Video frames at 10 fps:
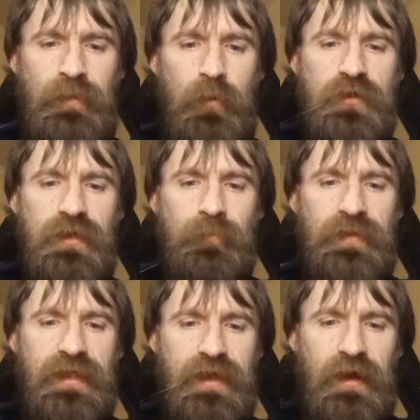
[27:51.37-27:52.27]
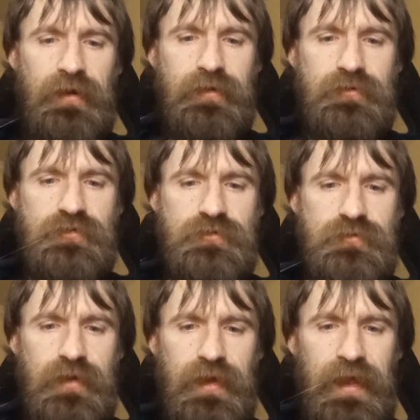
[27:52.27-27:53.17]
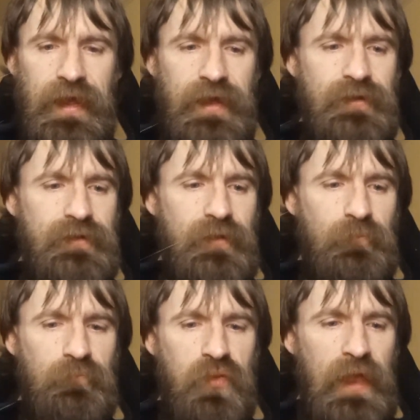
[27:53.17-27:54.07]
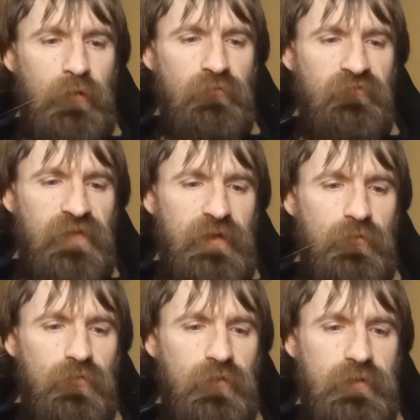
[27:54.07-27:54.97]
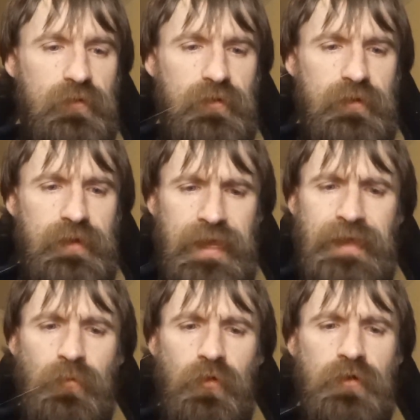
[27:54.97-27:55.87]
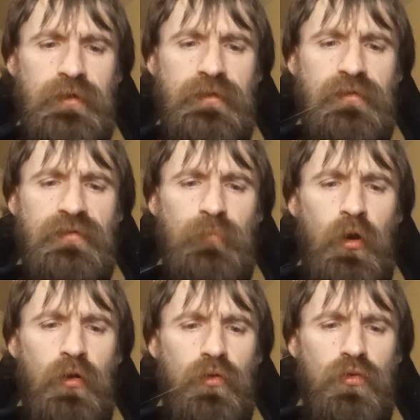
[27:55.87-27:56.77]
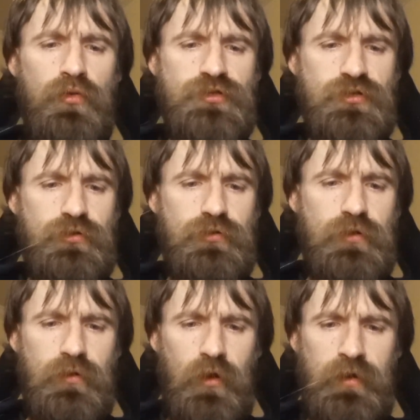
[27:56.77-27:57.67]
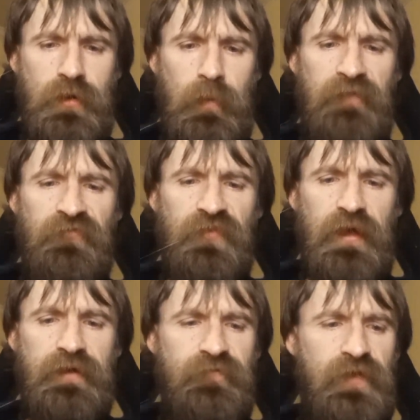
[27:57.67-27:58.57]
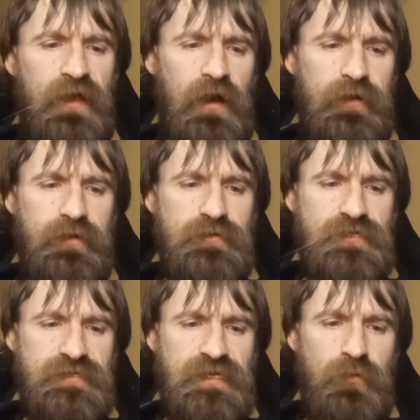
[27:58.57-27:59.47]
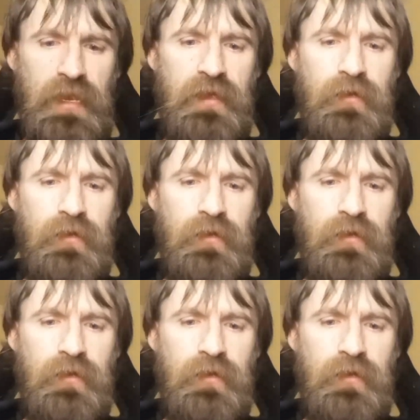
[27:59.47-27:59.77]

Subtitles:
He looked up at the cottage and at the plowed field. He looked at the small orchard on the left side of the cottage,